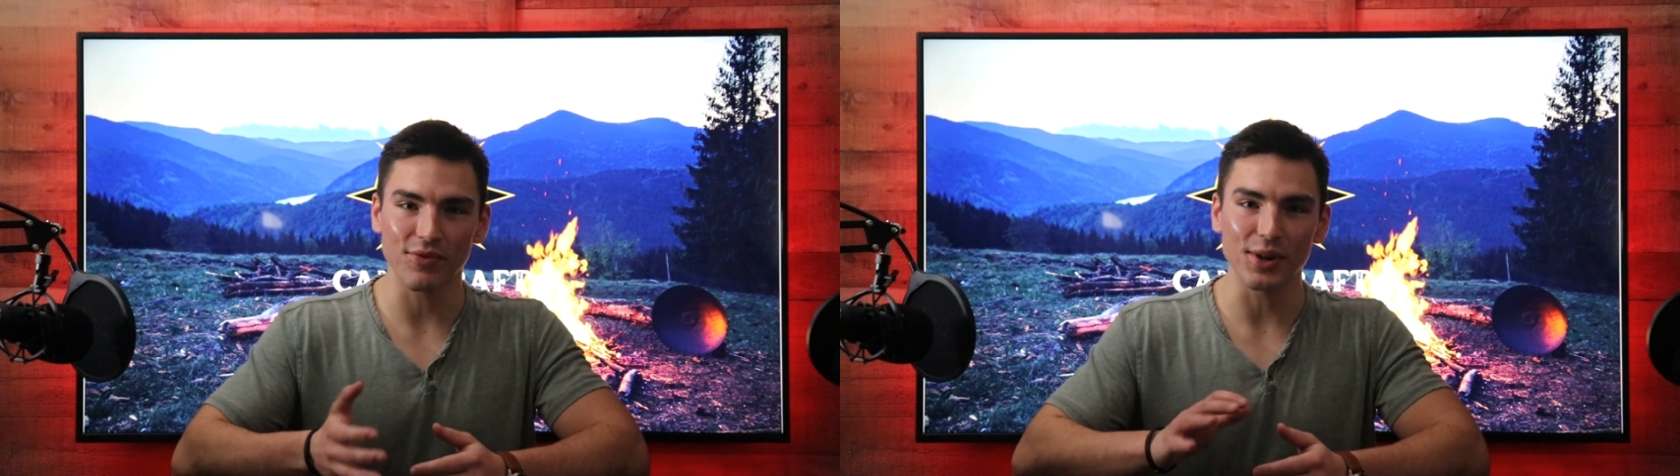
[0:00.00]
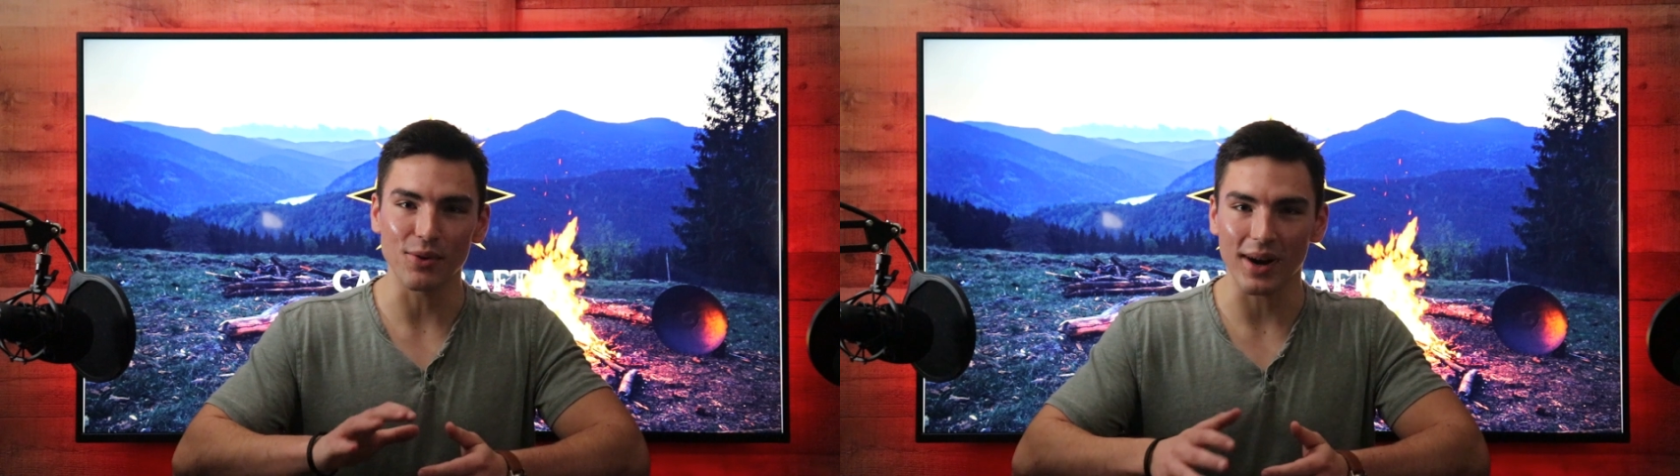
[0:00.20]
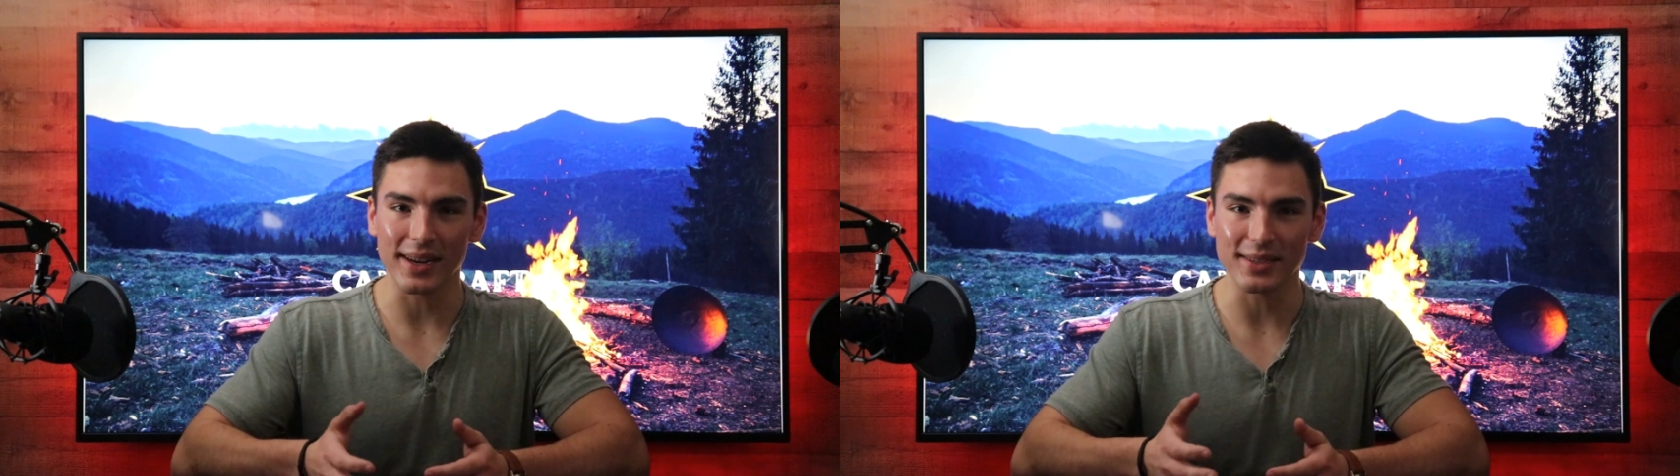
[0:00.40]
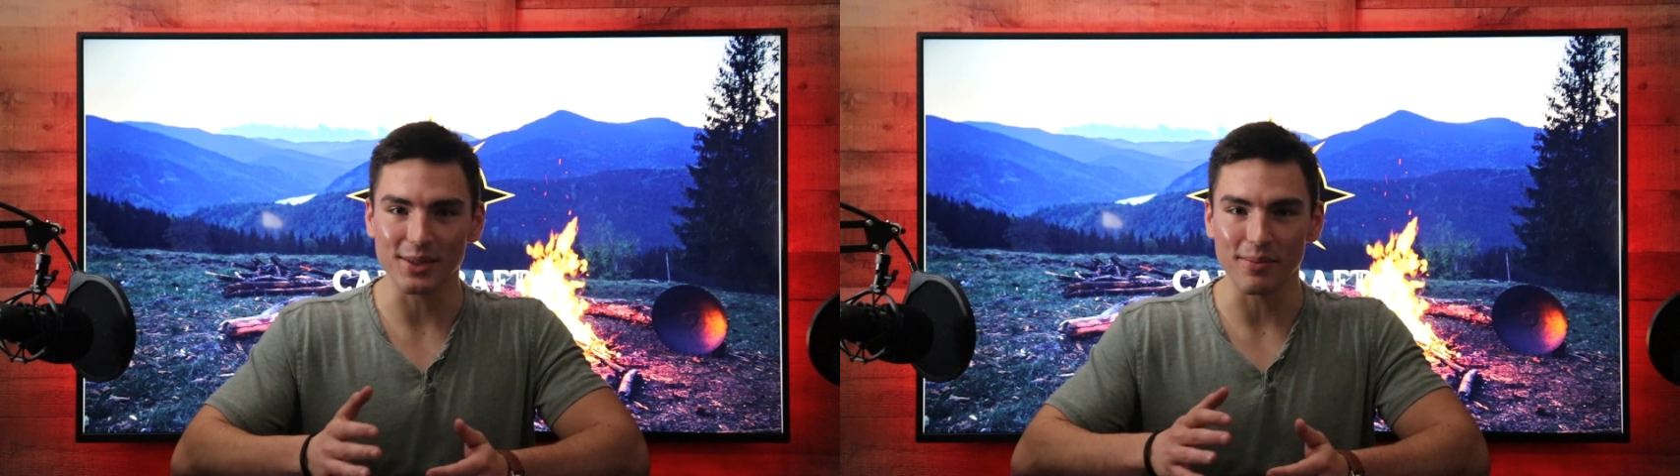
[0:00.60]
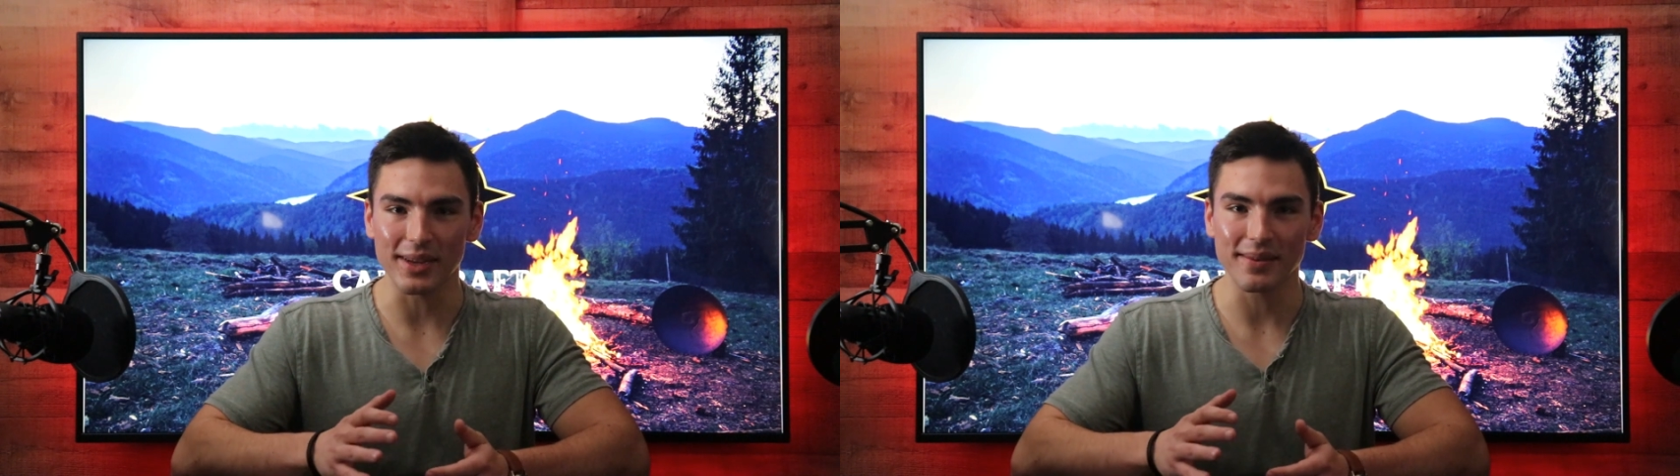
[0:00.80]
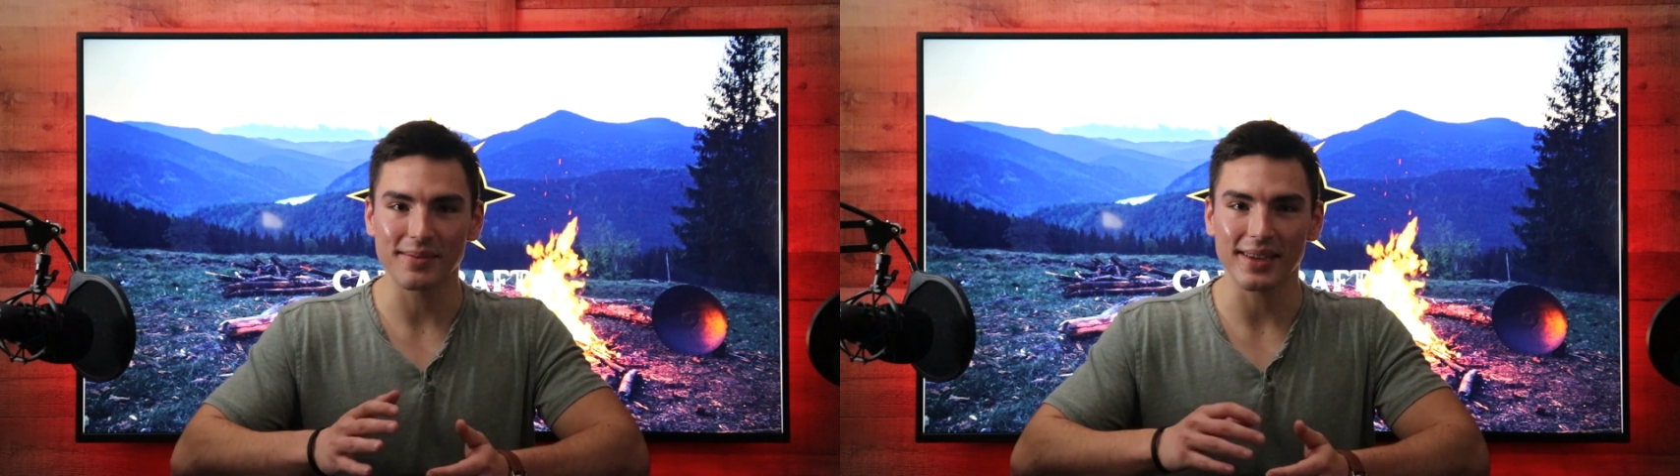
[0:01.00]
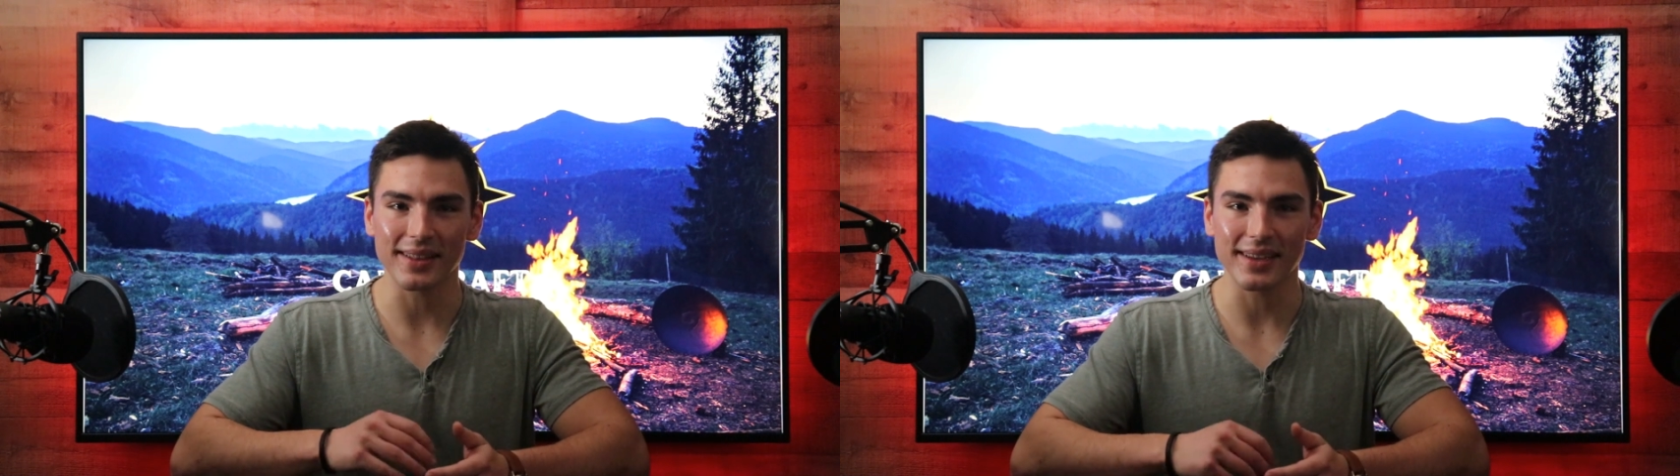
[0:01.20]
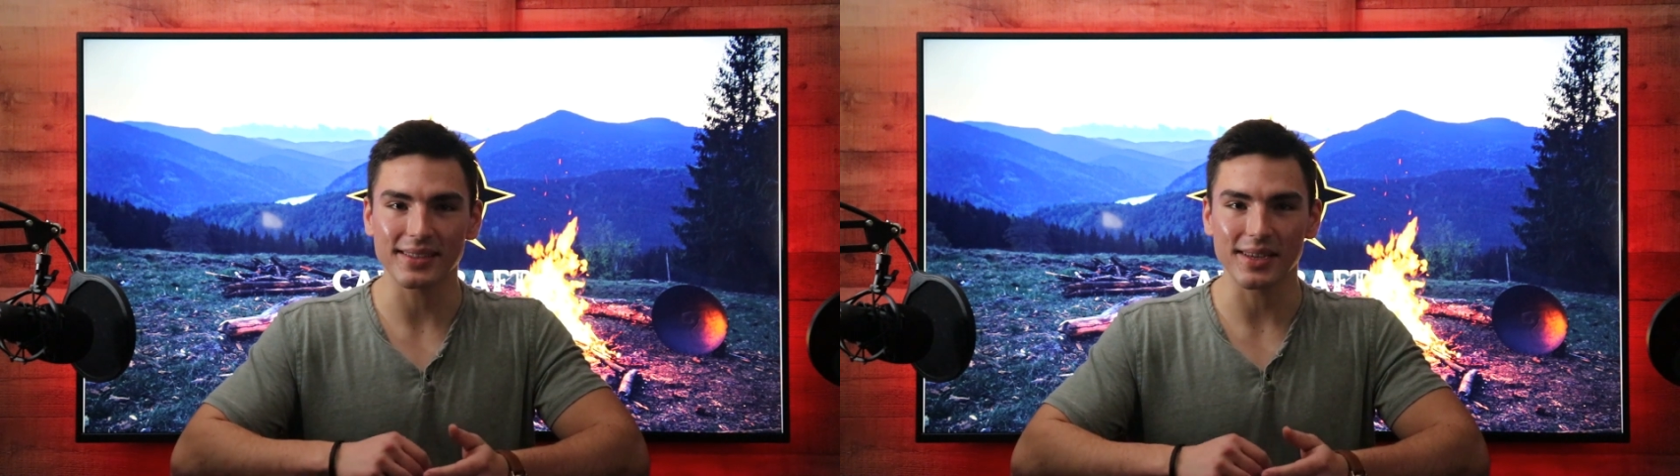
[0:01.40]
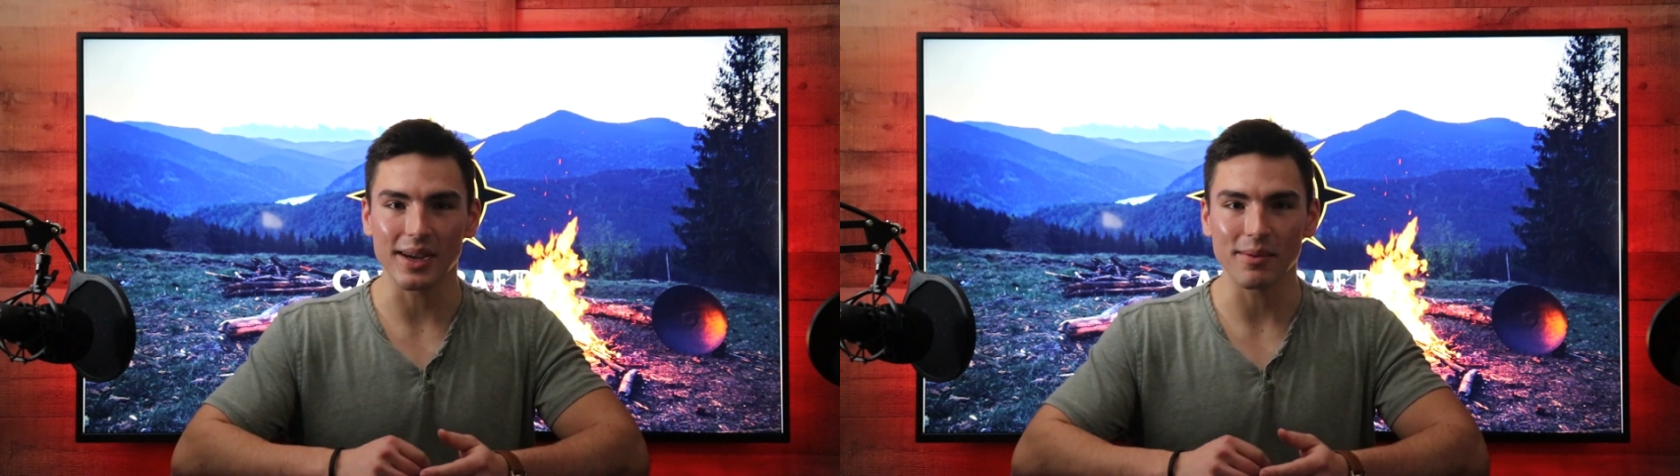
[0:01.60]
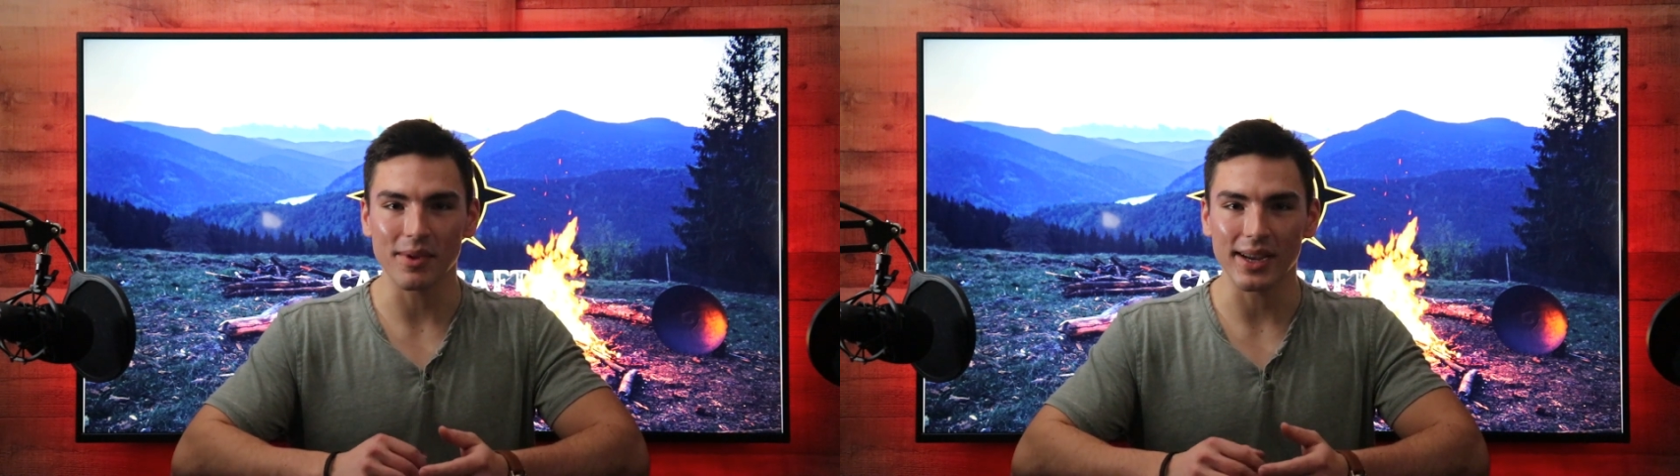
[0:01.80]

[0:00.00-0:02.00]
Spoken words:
feel right to me at that time,